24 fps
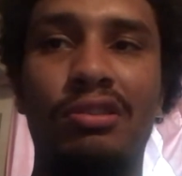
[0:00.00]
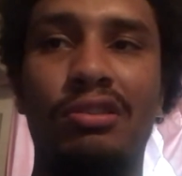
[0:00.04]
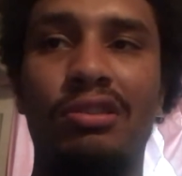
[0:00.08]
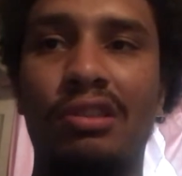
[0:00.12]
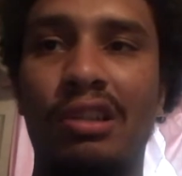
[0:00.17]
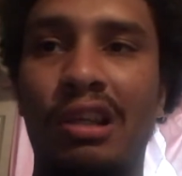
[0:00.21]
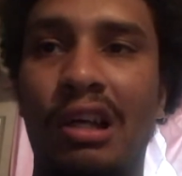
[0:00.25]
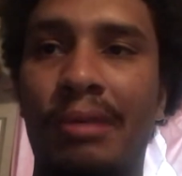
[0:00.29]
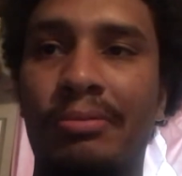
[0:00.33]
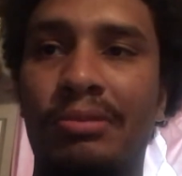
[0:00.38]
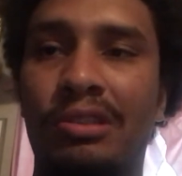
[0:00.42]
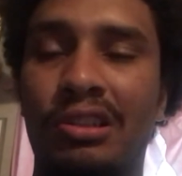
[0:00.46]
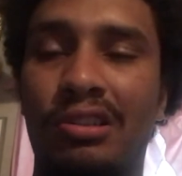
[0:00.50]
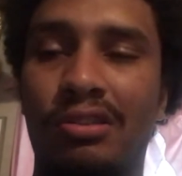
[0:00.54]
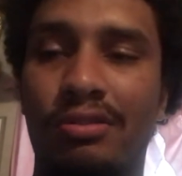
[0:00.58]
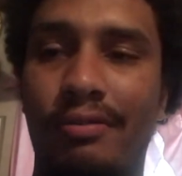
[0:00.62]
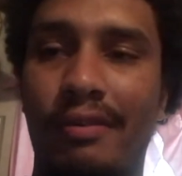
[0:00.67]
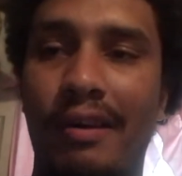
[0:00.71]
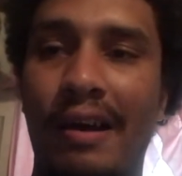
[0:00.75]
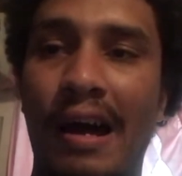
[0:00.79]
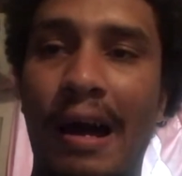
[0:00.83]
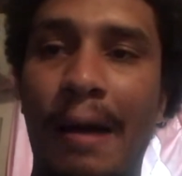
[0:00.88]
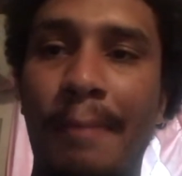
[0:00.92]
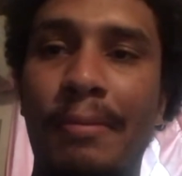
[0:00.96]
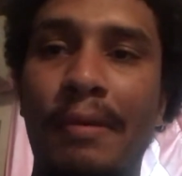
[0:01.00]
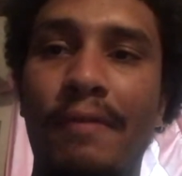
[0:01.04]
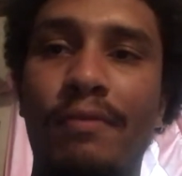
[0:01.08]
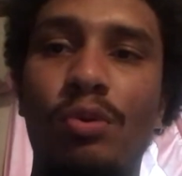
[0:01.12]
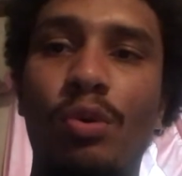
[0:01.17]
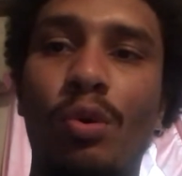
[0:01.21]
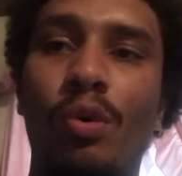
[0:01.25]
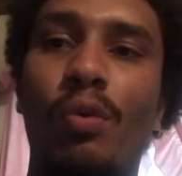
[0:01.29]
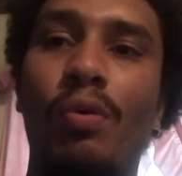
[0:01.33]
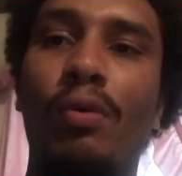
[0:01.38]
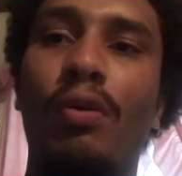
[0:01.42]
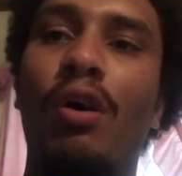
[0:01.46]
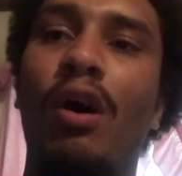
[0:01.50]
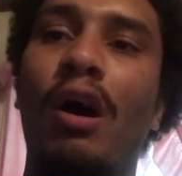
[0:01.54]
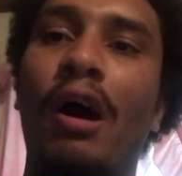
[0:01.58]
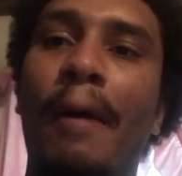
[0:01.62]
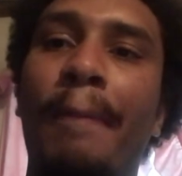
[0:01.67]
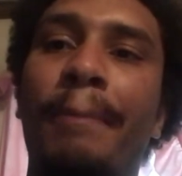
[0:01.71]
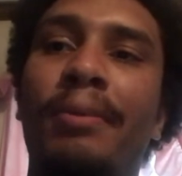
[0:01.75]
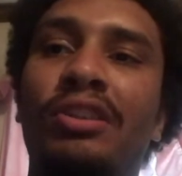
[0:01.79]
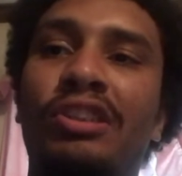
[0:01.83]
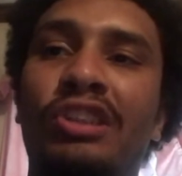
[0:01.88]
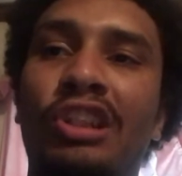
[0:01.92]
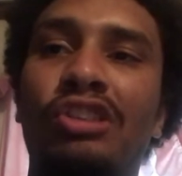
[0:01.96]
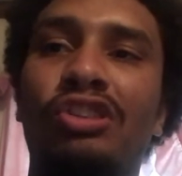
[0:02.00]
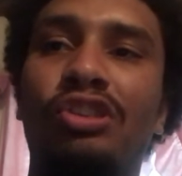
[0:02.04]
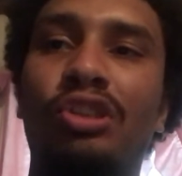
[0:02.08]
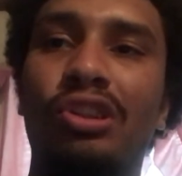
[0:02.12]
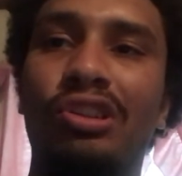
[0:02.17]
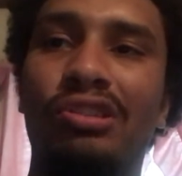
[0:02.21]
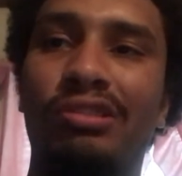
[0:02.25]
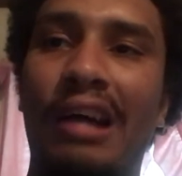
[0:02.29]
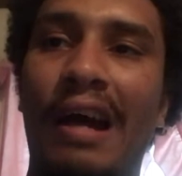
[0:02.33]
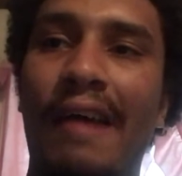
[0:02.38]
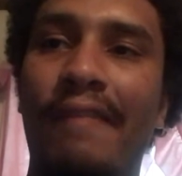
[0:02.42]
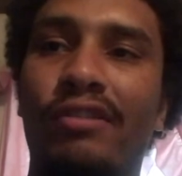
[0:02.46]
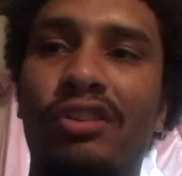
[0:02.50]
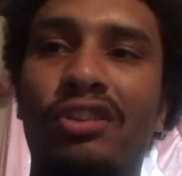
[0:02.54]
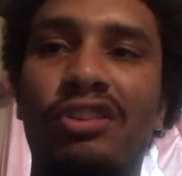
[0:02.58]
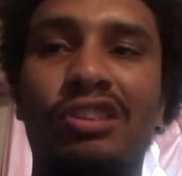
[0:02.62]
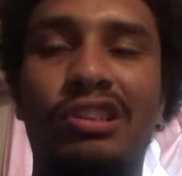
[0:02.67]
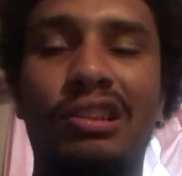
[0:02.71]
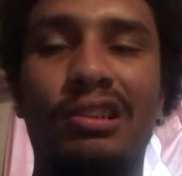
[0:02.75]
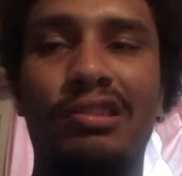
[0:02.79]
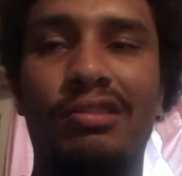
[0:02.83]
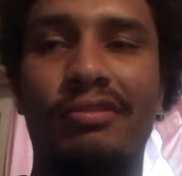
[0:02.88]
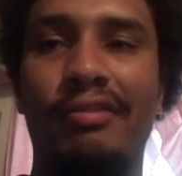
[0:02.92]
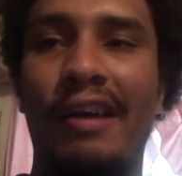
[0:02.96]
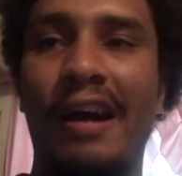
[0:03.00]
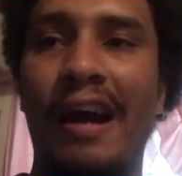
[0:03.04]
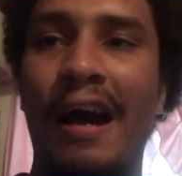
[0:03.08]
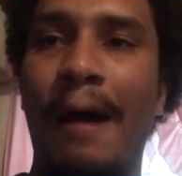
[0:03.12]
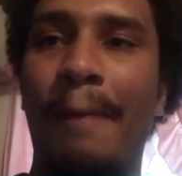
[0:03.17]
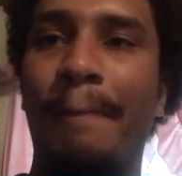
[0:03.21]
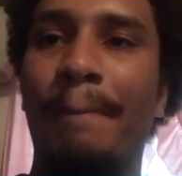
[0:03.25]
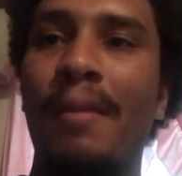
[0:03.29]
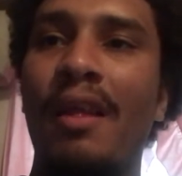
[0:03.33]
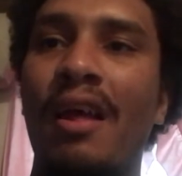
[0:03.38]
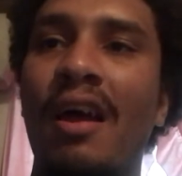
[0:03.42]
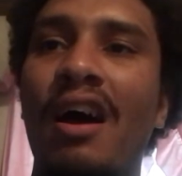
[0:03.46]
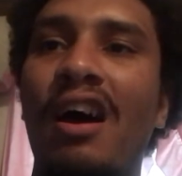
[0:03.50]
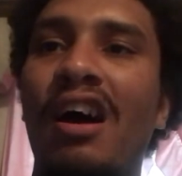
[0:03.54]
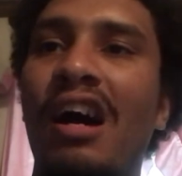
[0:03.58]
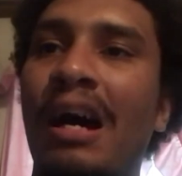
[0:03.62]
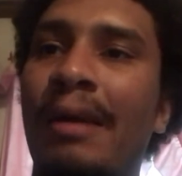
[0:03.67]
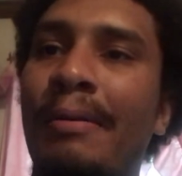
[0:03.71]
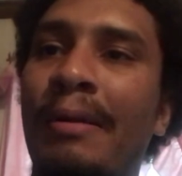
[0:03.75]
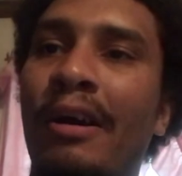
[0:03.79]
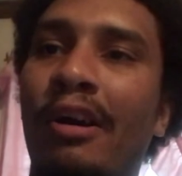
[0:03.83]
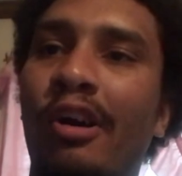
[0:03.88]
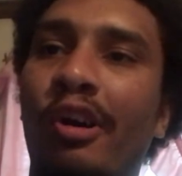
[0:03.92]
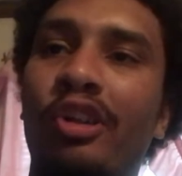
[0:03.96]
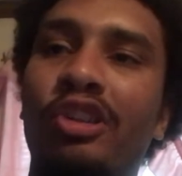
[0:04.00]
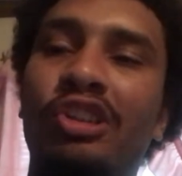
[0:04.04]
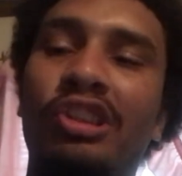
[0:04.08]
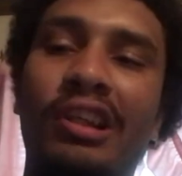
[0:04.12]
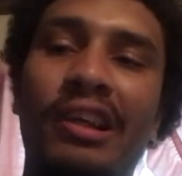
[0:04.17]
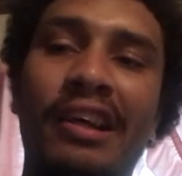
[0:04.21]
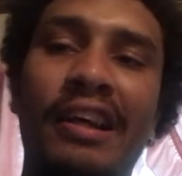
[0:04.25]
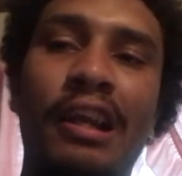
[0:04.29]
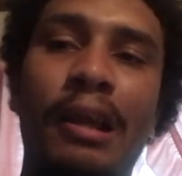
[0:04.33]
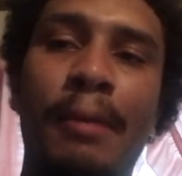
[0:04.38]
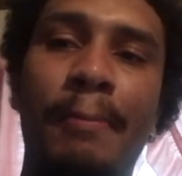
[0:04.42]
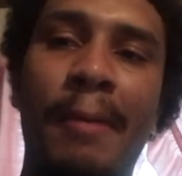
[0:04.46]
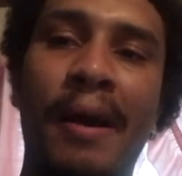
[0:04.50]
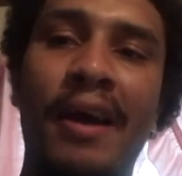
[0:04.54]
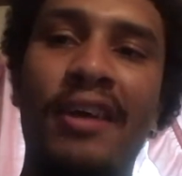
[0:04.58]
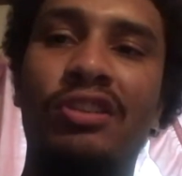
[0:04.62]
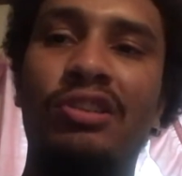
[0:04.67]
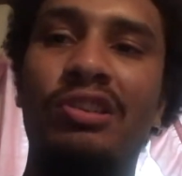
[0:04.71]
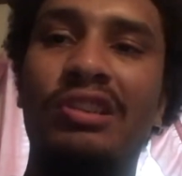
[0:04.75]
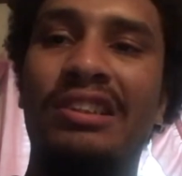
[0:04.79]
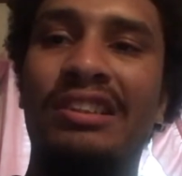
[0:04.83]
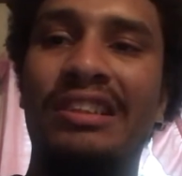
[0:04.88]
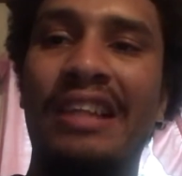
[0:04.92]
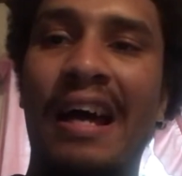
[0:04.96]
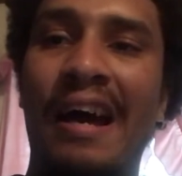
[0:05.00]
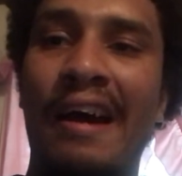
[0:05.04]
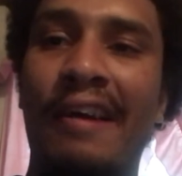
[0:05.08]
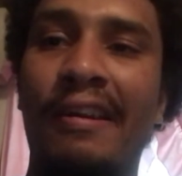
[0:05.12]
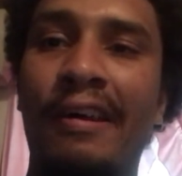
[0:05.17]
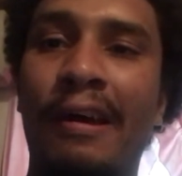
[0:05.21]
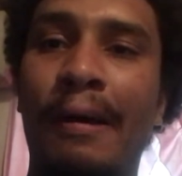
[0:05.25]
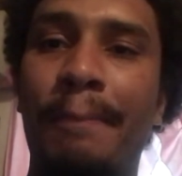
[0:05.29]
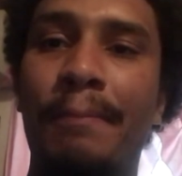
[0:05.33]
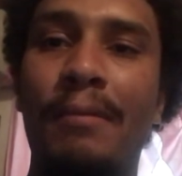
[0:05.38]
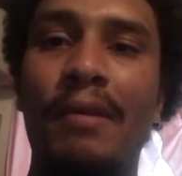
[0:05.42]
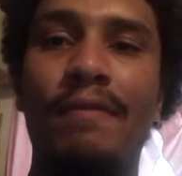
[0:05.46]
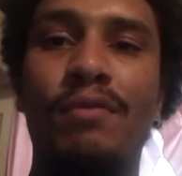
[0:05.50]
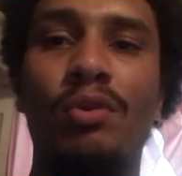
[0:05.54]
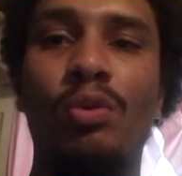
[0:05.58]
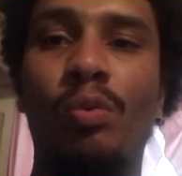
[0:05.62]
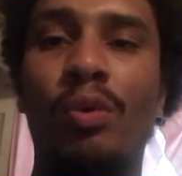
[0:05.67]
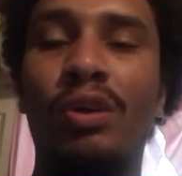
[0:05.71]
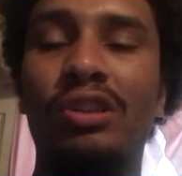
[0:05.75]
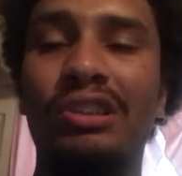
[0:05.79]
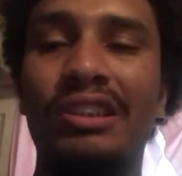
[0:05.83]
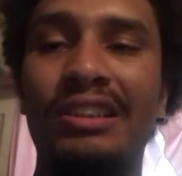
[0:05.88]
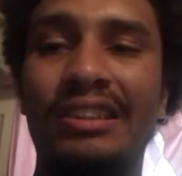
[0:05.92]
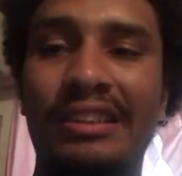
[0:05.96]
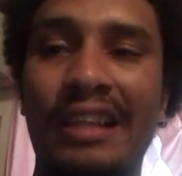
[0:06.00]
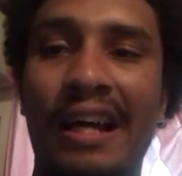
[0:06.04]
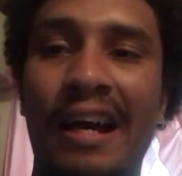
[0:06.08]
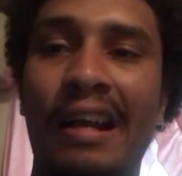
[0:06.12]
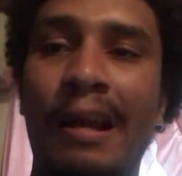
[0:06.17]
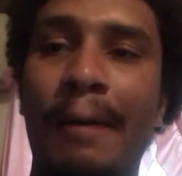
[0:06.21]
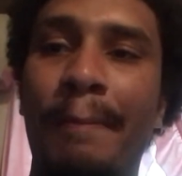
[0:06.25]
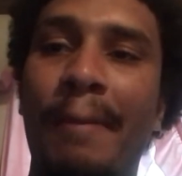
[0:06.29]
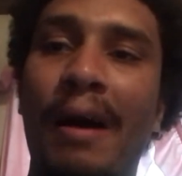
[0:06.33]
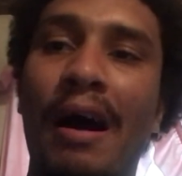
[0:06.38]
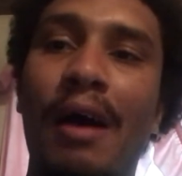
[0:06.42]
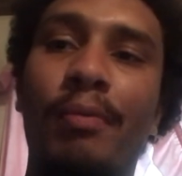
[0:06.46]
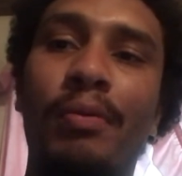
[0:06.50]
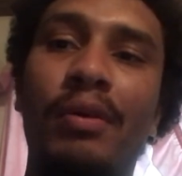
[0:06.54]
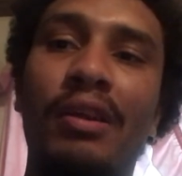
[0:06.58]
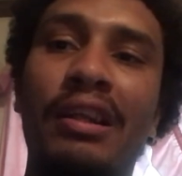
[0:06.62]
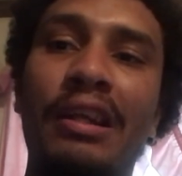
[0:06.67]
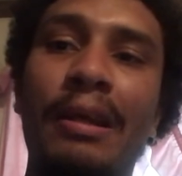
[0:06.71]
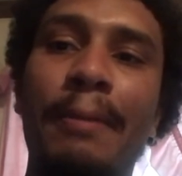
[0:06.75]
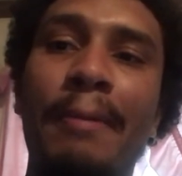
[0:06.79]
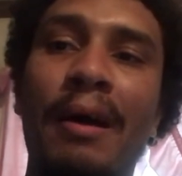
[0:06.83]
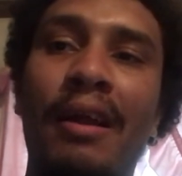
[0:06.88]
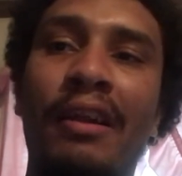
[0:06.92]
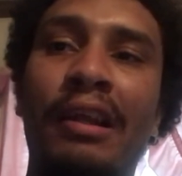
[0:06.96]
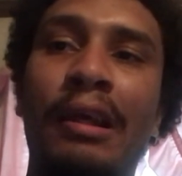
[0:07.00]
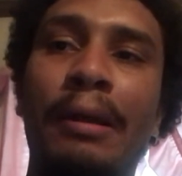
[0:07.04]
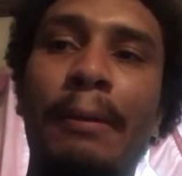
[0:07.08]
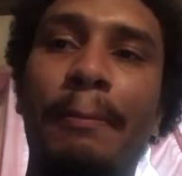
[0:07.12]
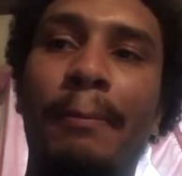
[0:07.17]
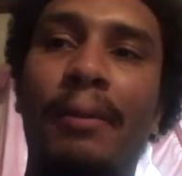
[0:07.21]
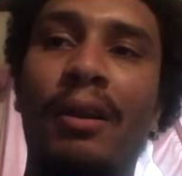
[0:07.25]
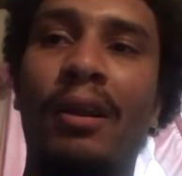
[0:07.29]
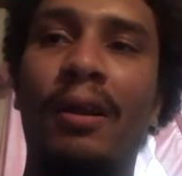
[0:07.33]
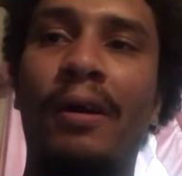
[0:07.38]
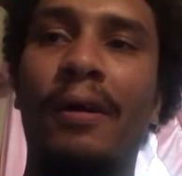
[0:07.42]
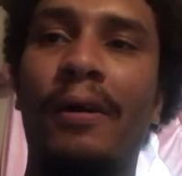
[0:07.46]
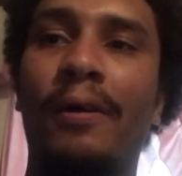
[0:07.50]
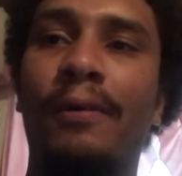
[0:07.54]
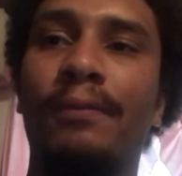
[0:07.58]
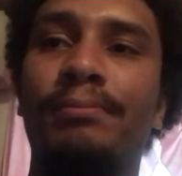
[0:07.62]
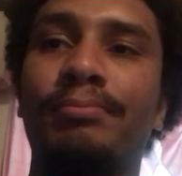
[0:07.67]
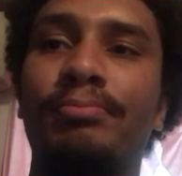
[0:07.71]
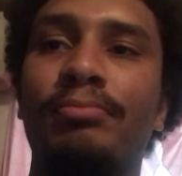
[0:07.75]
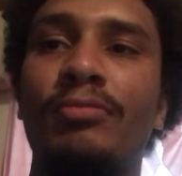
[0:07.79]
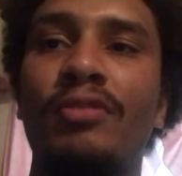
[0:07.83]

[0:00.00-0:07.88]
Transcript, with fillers: uh, subscribe. If you are a potential driver, subscribe. I'm not urging anybody to sign up. If you want to sign up, I will leave my link below.